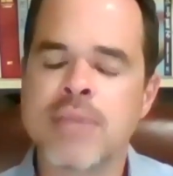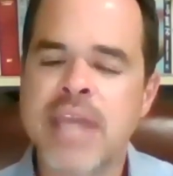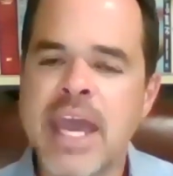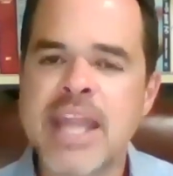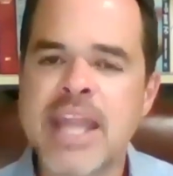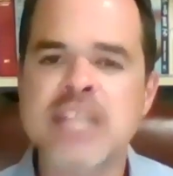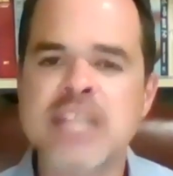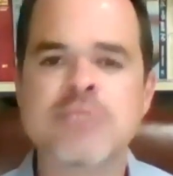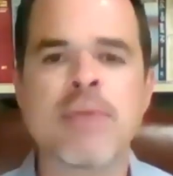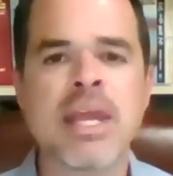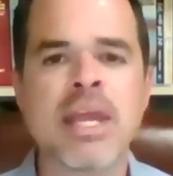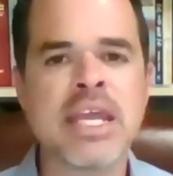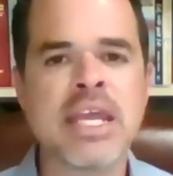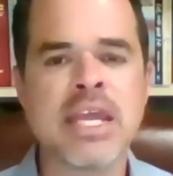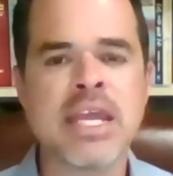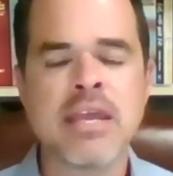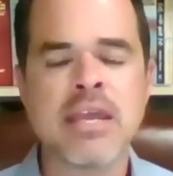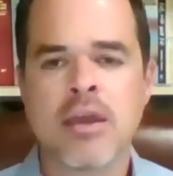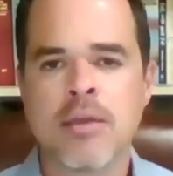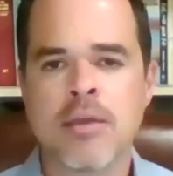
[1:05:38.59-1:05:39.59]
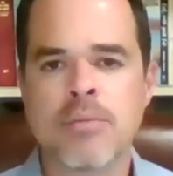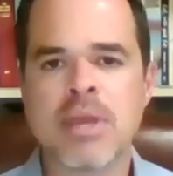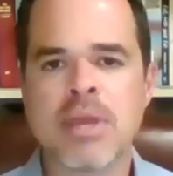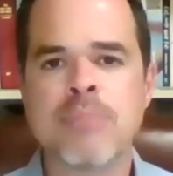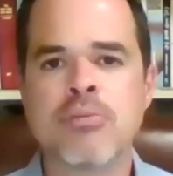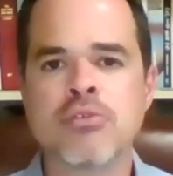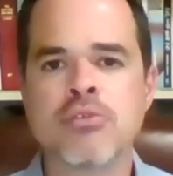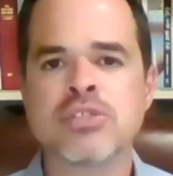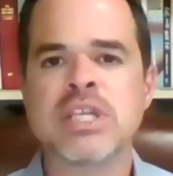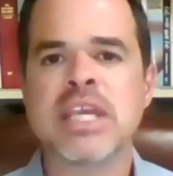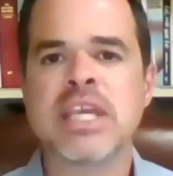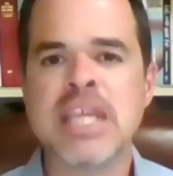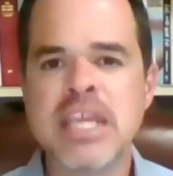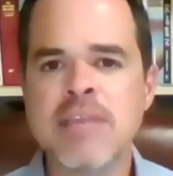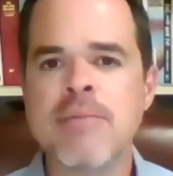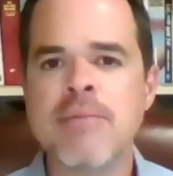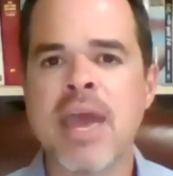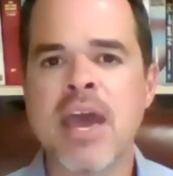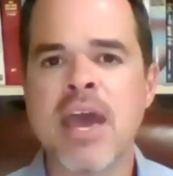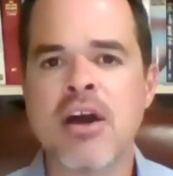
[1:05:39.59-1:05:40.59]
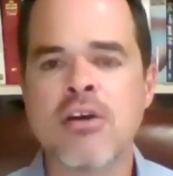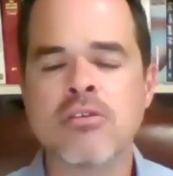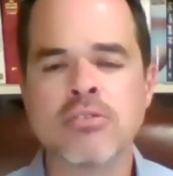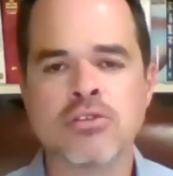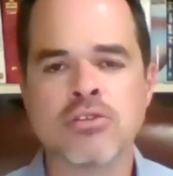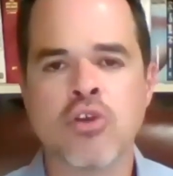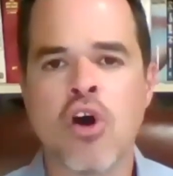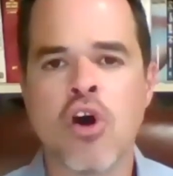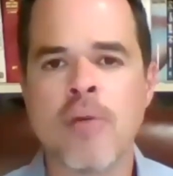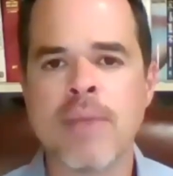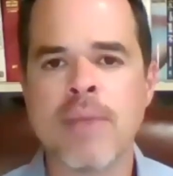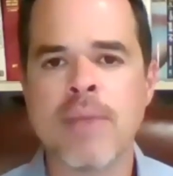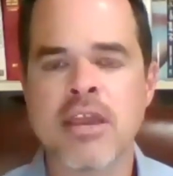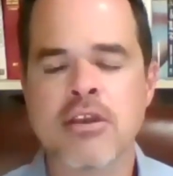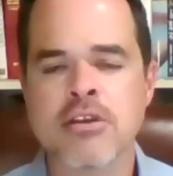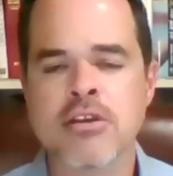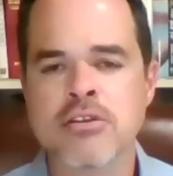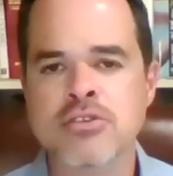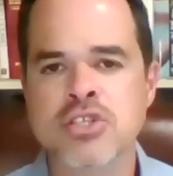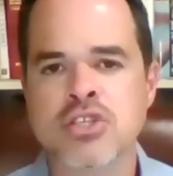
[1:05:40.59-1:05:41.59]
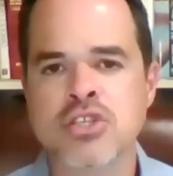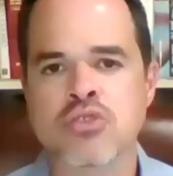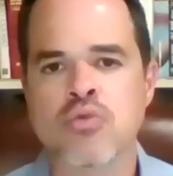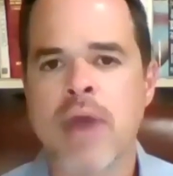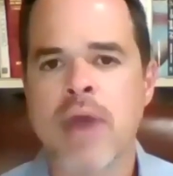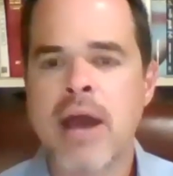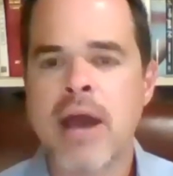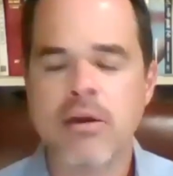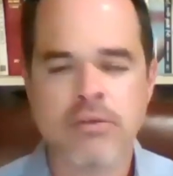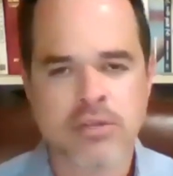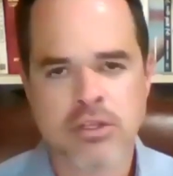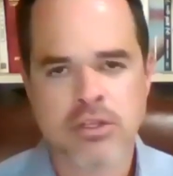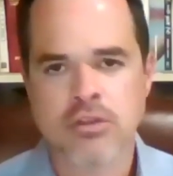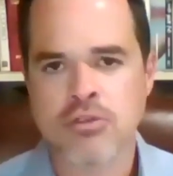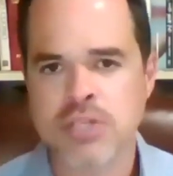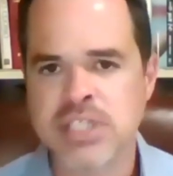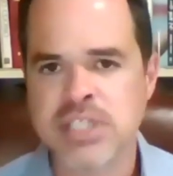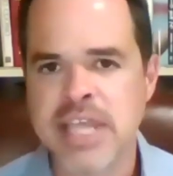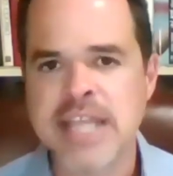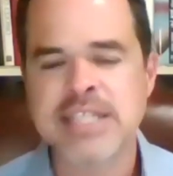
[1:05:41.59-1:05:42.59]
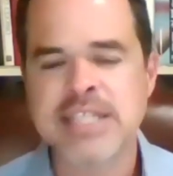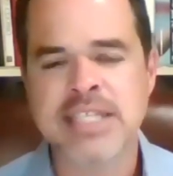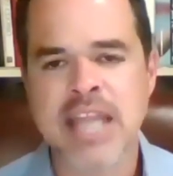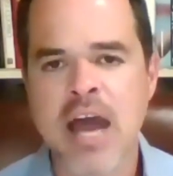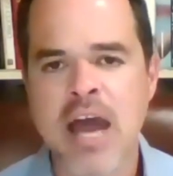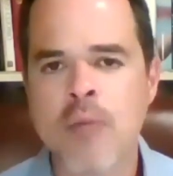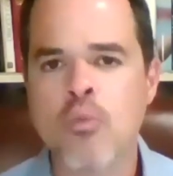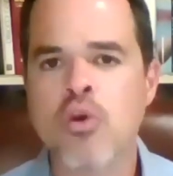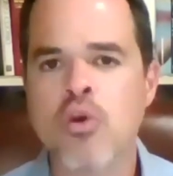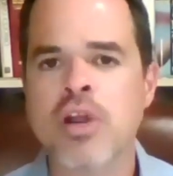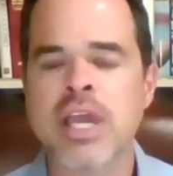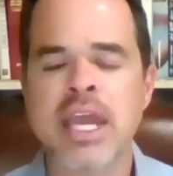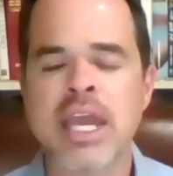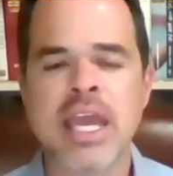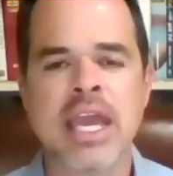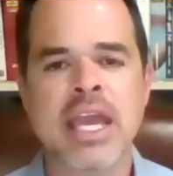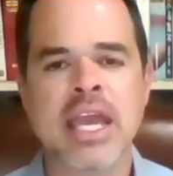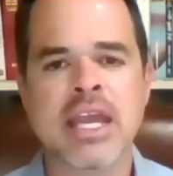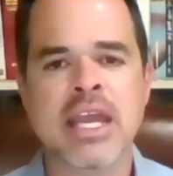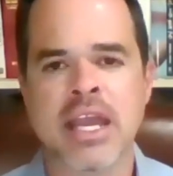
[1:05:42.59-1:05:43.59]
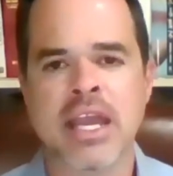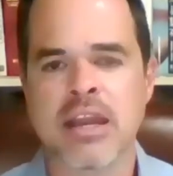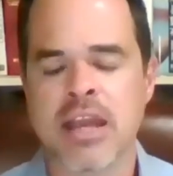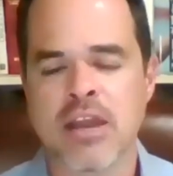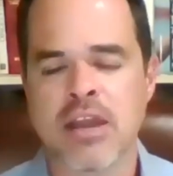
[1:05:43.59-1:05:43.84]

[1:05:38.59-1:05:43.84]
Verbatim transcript: get as many people to email lawmakers throughout you know the states that I'm working in and,